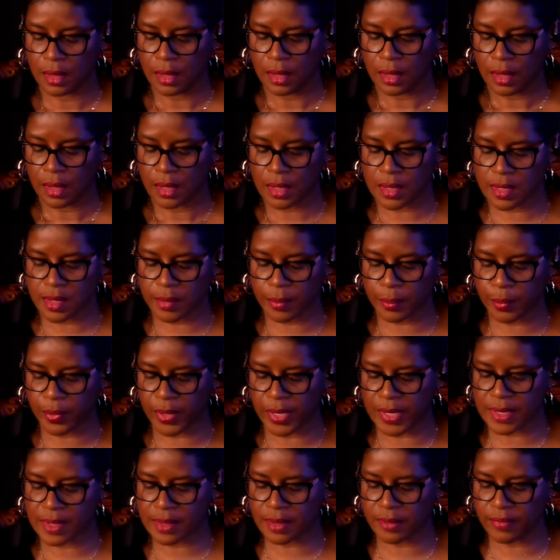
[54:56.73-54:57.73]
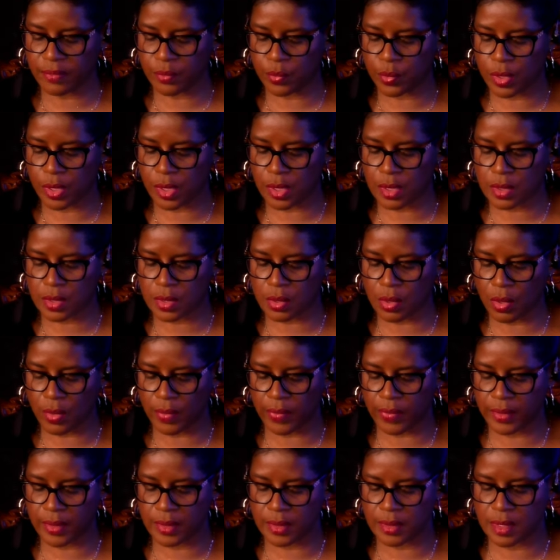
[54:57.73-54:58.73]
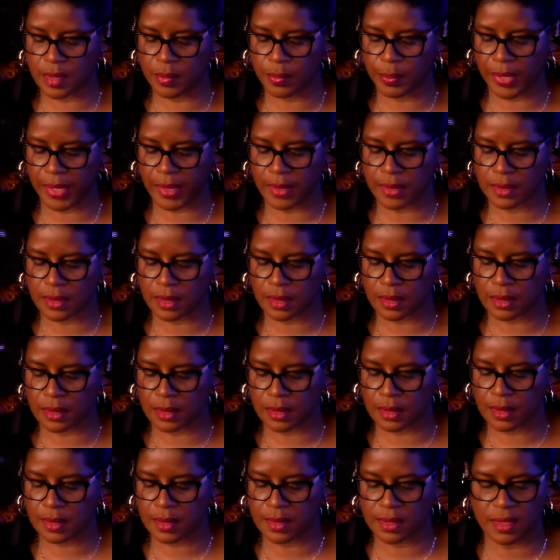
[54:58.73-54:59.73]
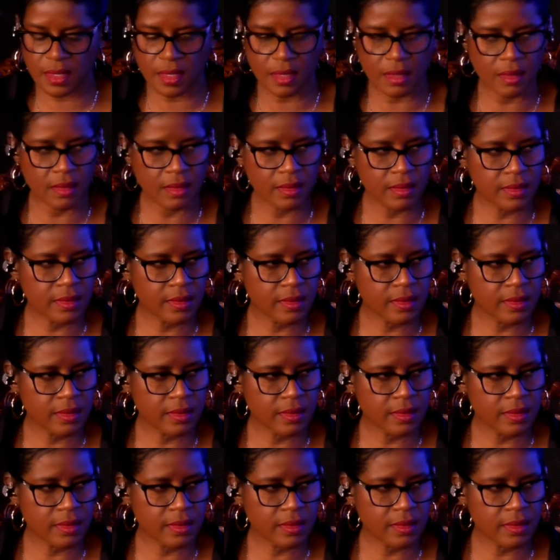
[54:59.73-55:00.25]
"His impressive works on the deepest seas."